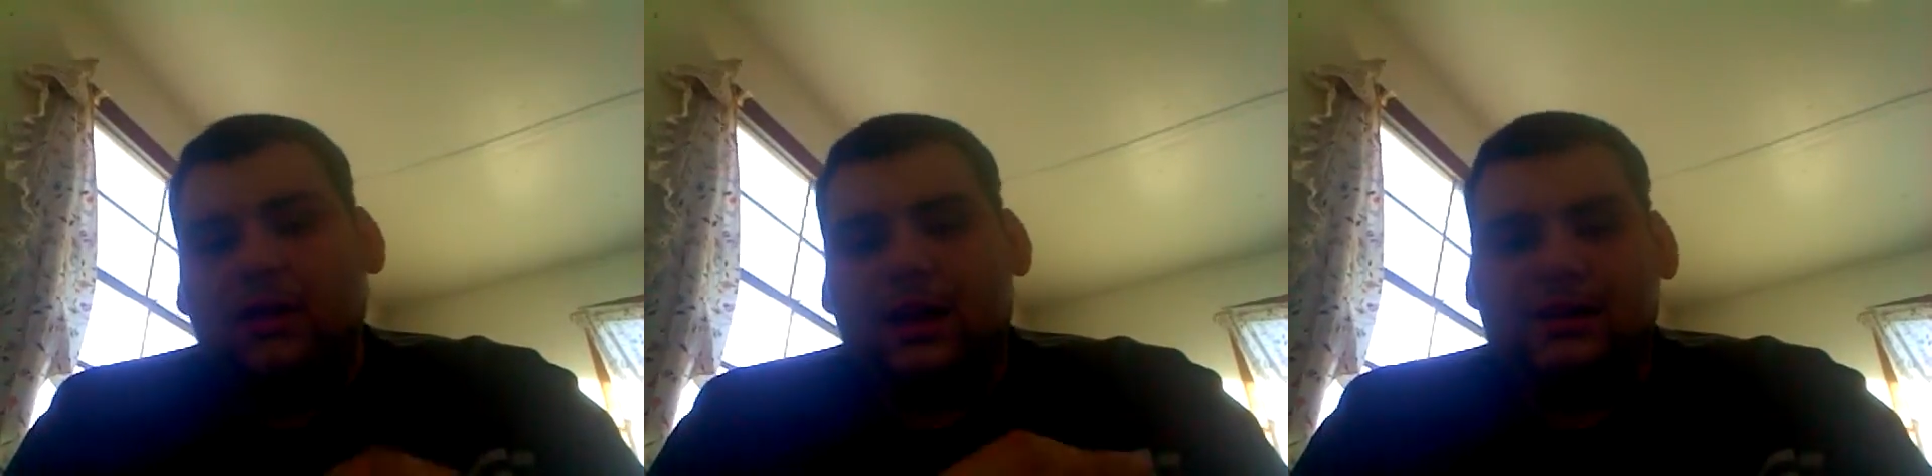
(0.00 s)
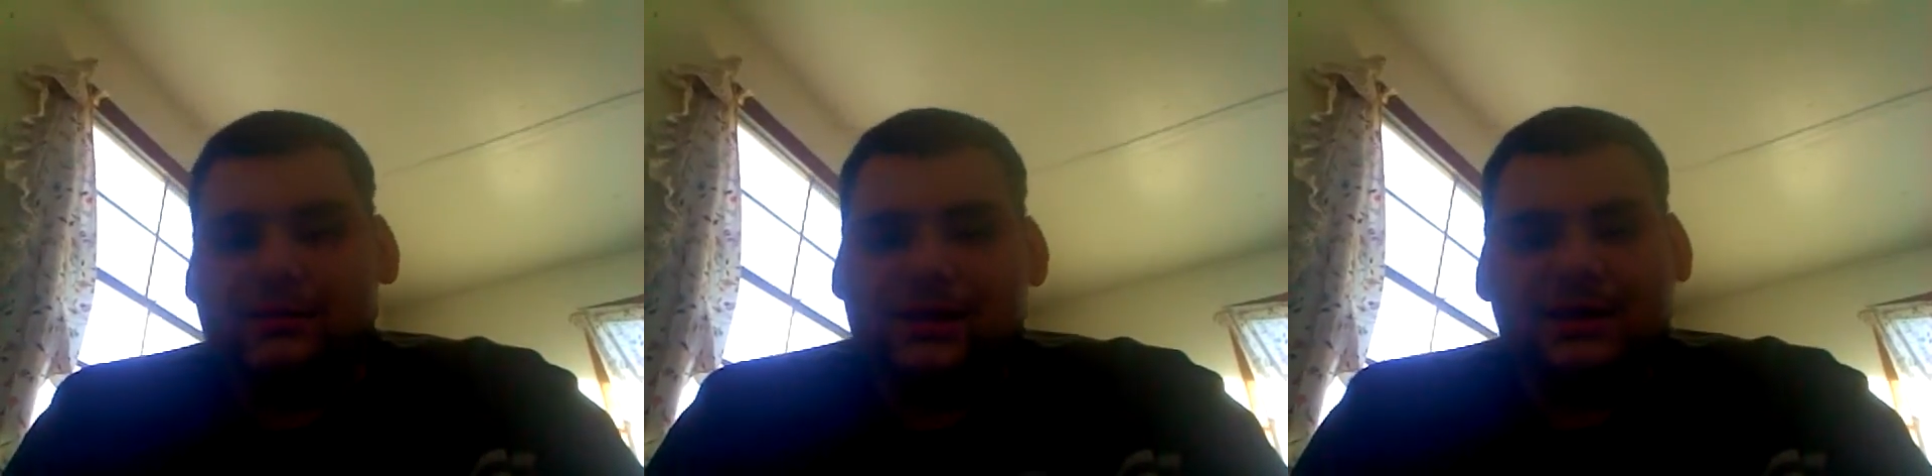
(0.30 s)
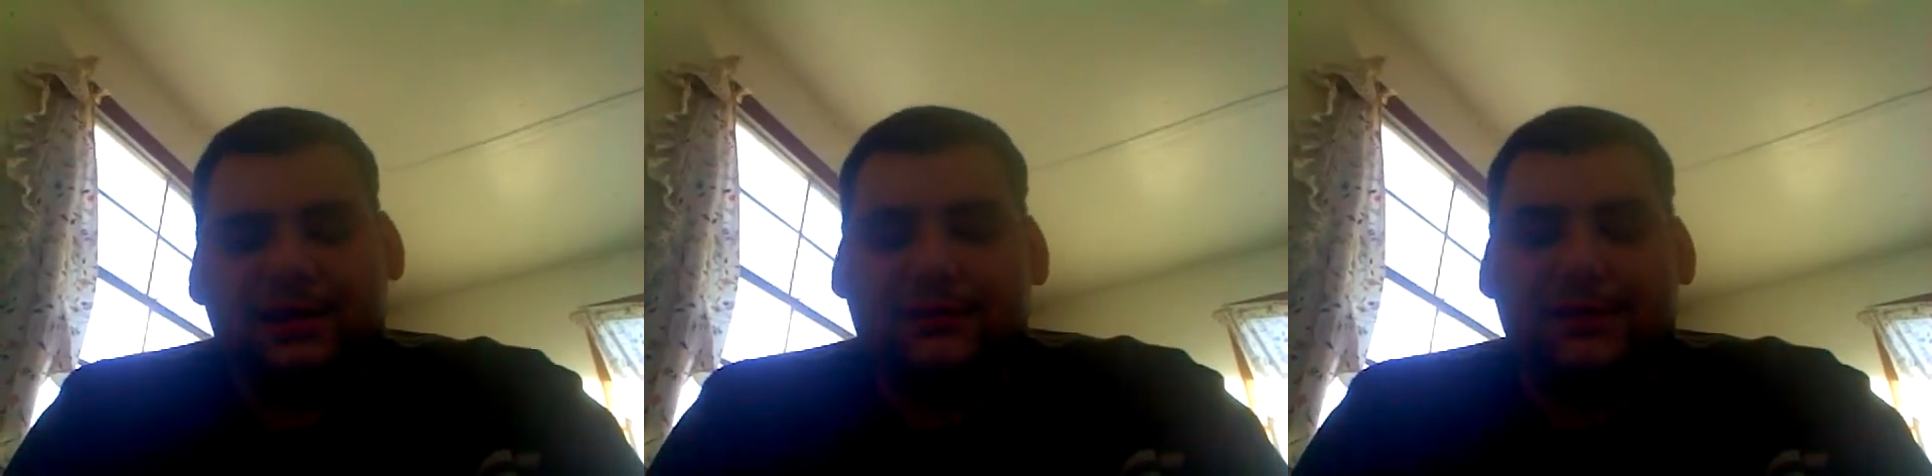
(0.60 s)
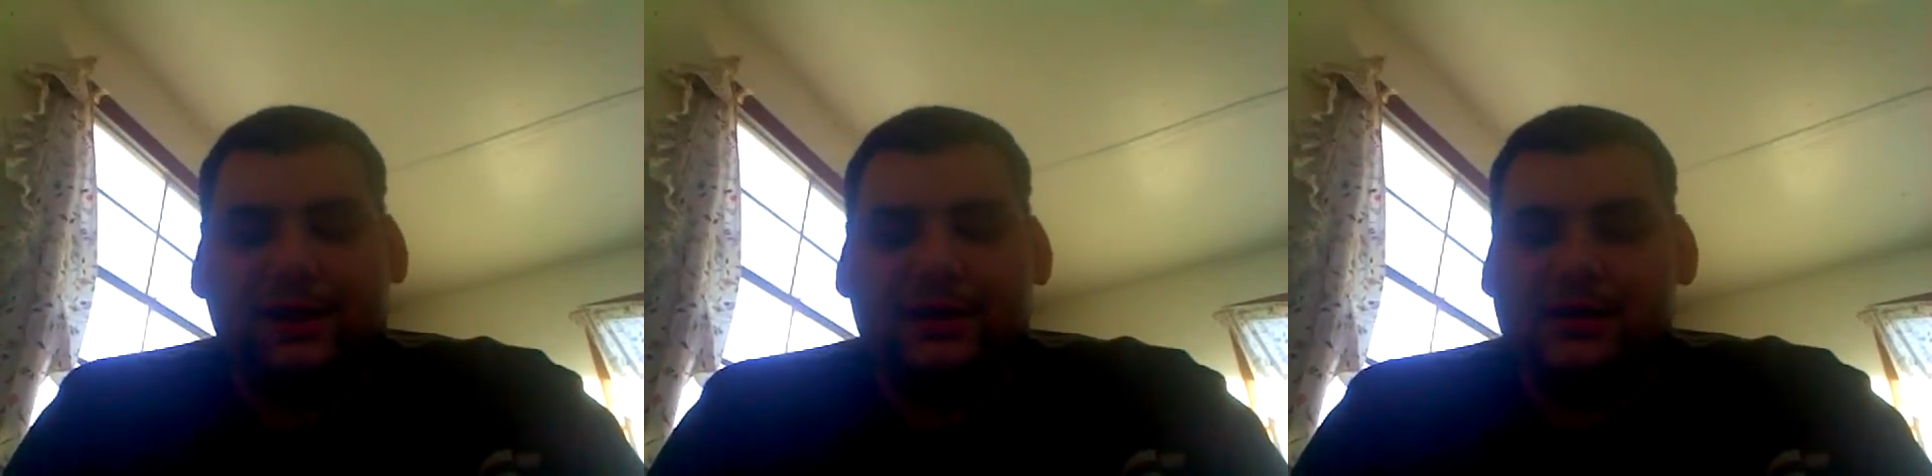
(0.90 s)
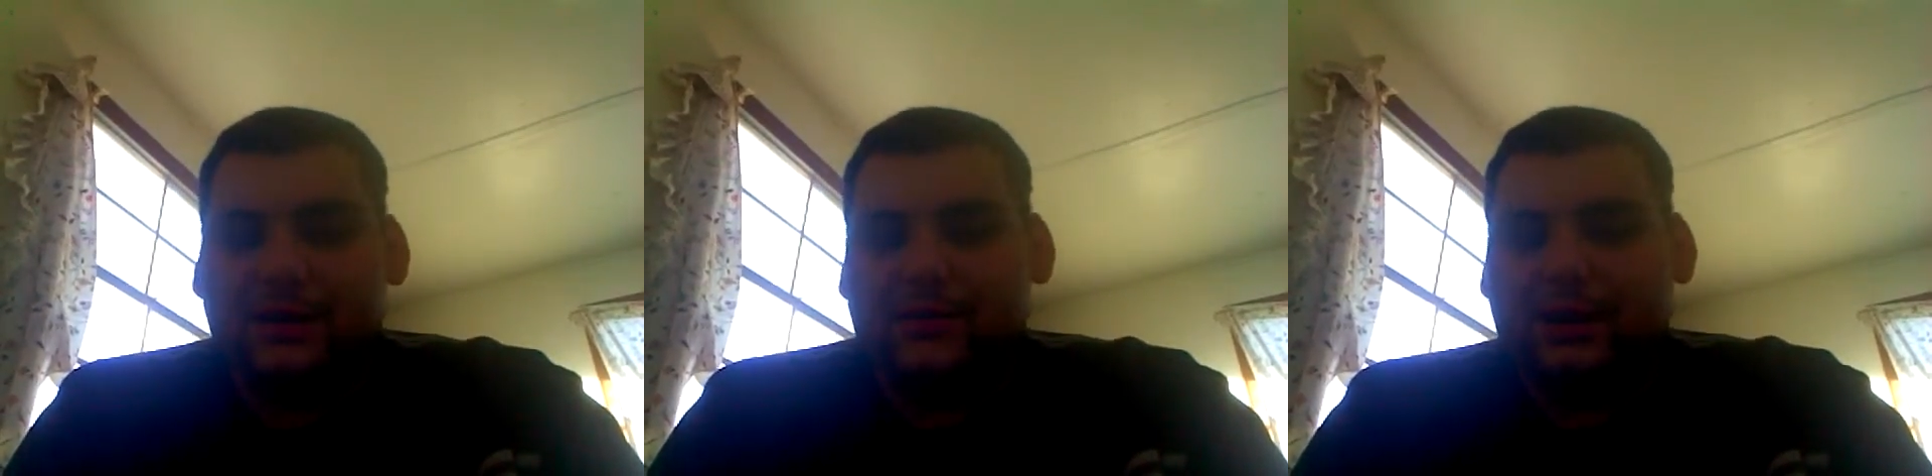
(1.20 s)
as wrestling
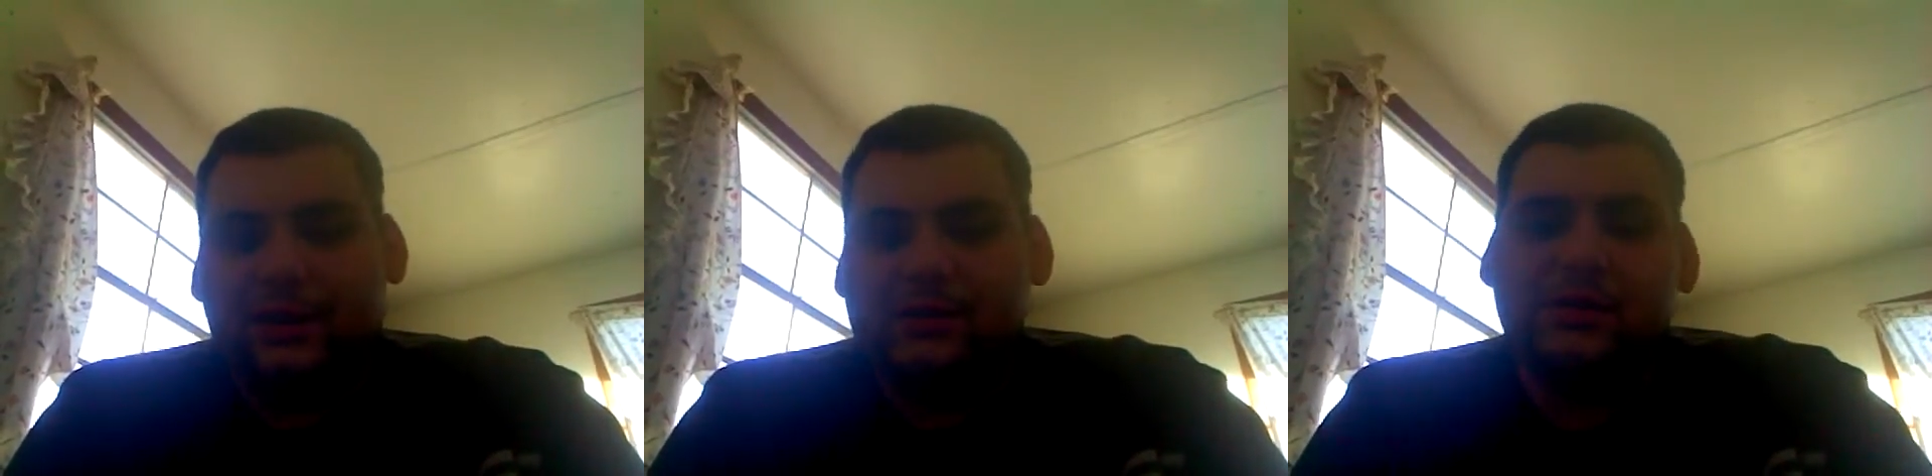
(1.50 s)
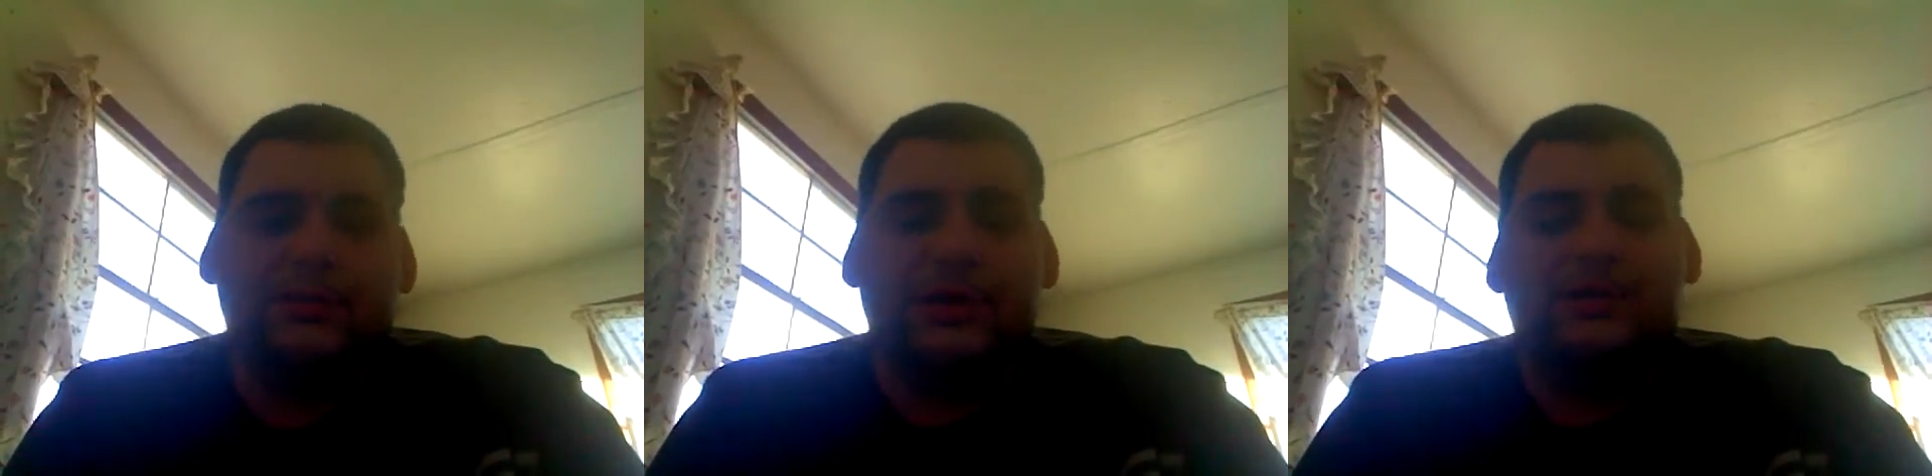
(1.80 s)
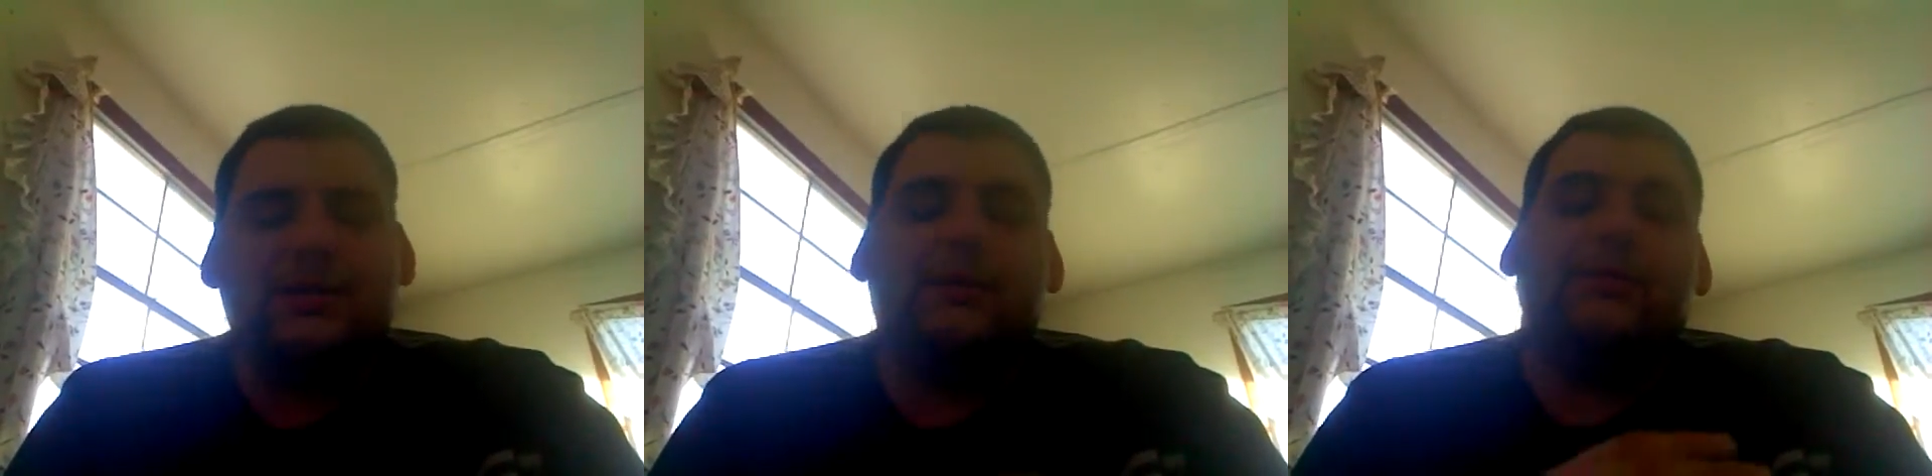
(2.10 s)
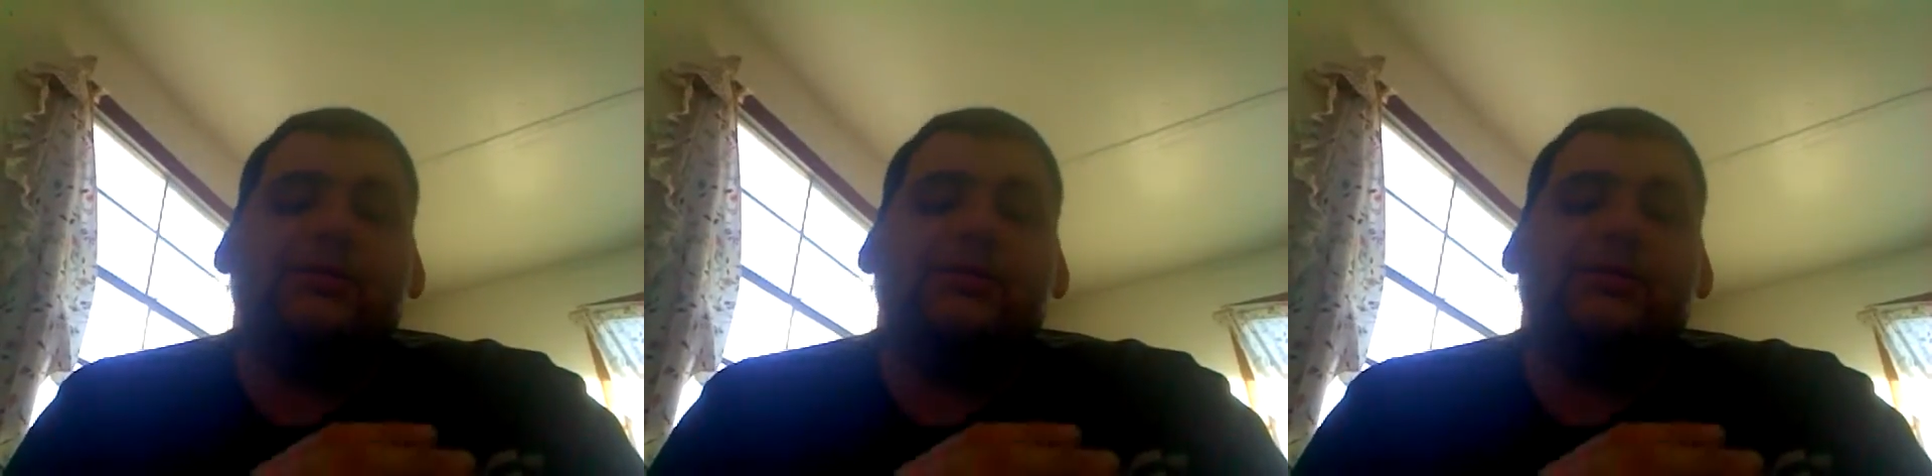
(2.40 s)
fans and everything else, should be the same.